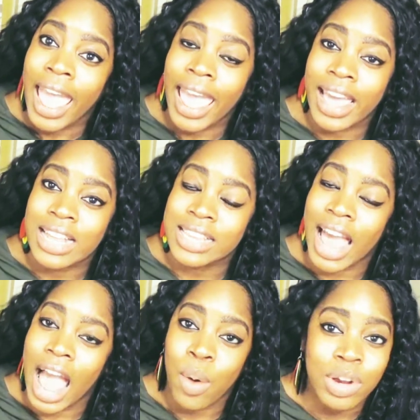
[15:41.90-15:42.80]
and
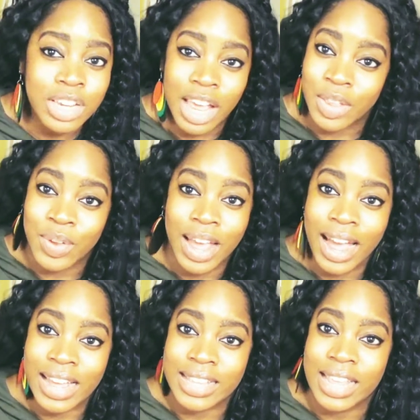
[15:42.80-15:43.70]
I will check you
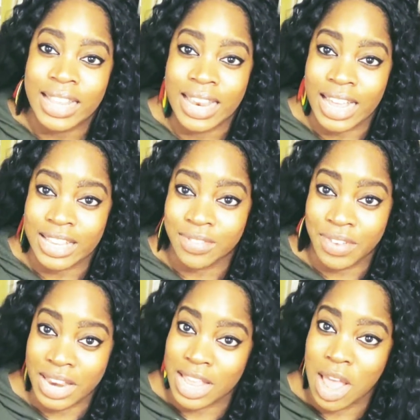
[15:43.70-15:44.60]
guys in the next
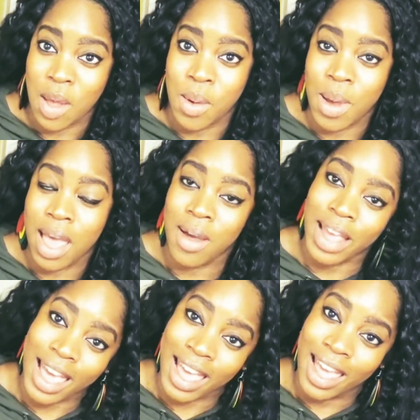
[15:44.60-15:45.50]
video.
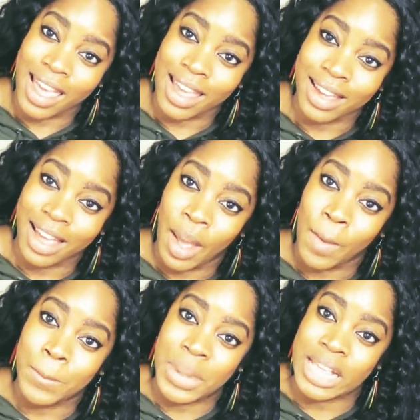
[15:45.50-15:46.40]
Okay,
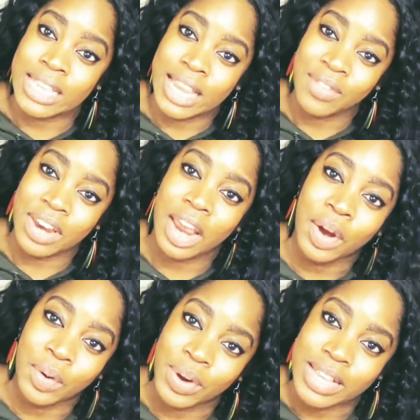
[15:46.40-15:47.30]
peace, love, and
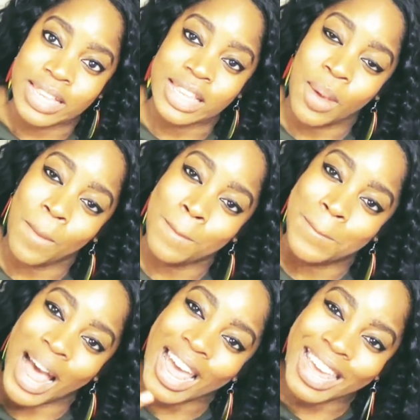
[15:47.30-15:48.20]
hair grease.
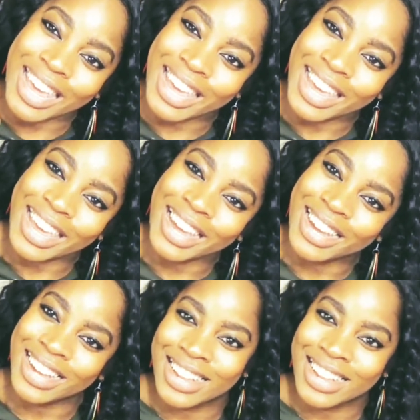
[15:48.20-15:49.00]
Bye.